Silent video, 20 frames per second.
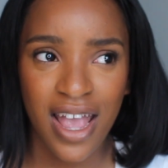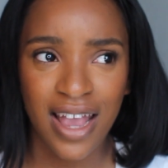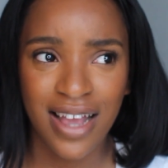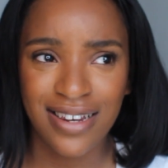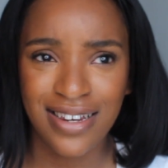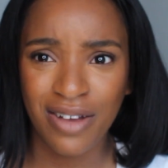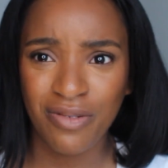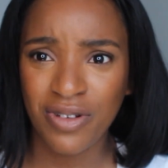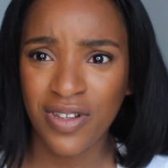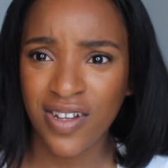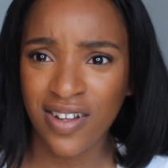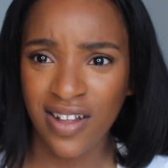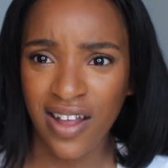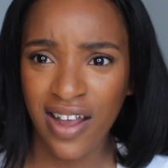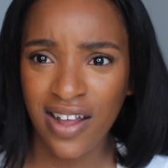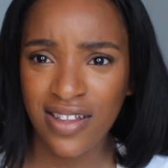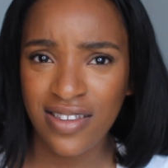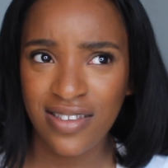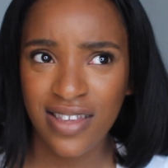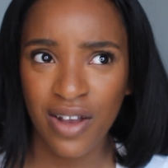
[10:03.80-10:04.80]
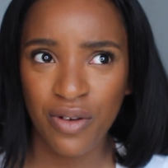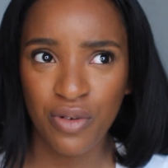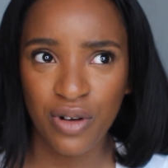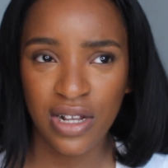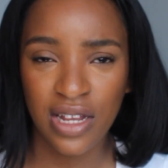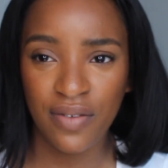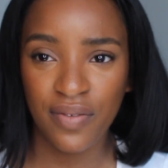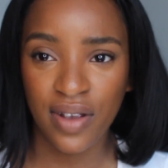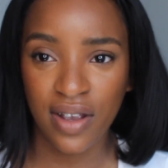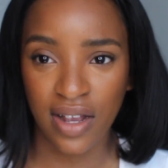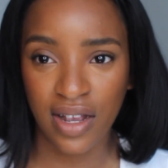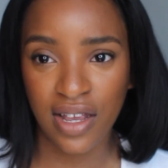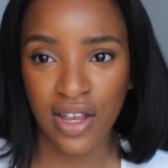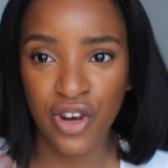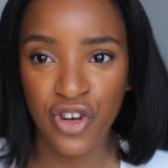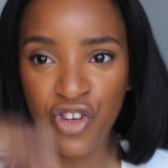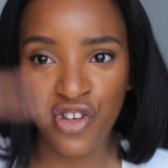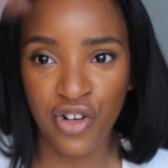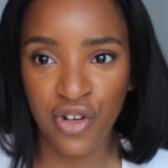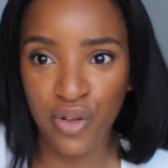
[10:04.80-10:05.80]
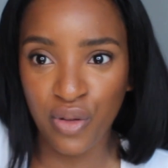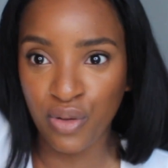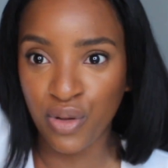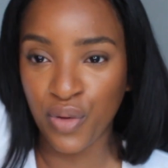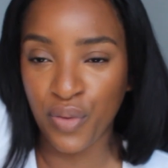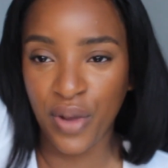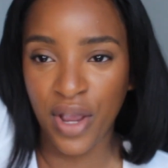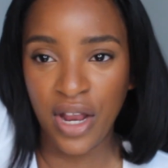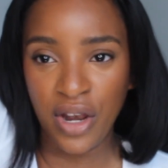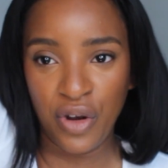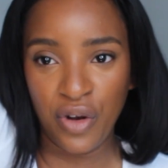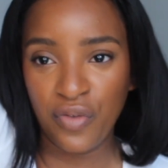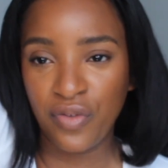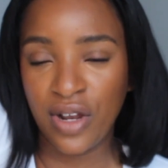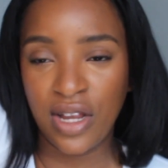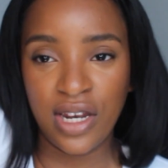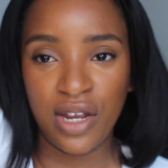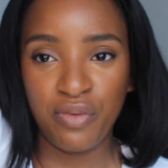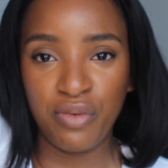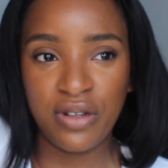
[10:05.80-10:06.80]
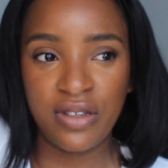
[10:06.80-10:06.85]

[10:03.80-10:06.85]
and there was clients that were living like in all the way in North London.